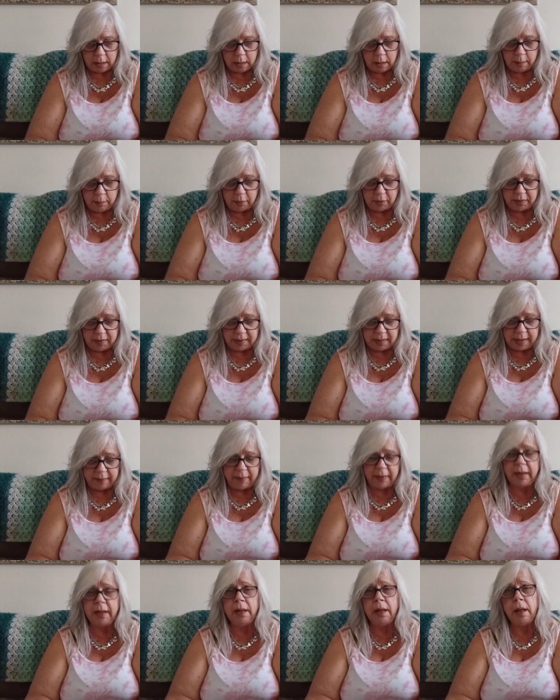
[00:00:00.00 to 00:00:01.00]
Number
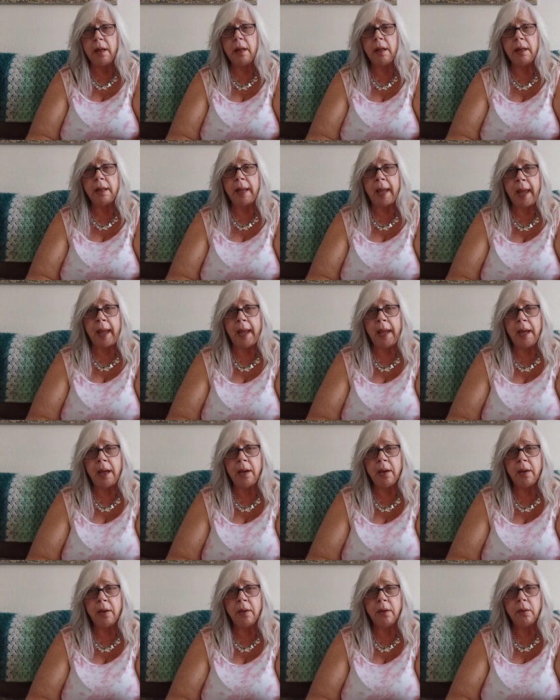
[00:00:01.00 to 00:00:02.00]
seven, cake
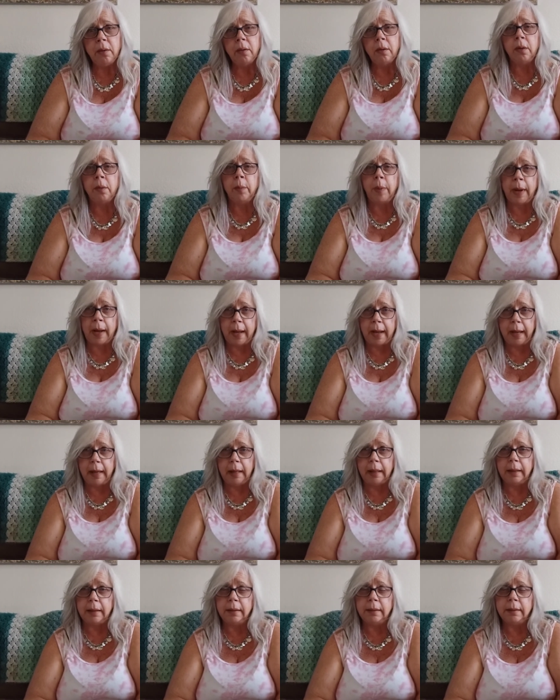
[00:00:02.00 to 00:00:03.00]
or pie?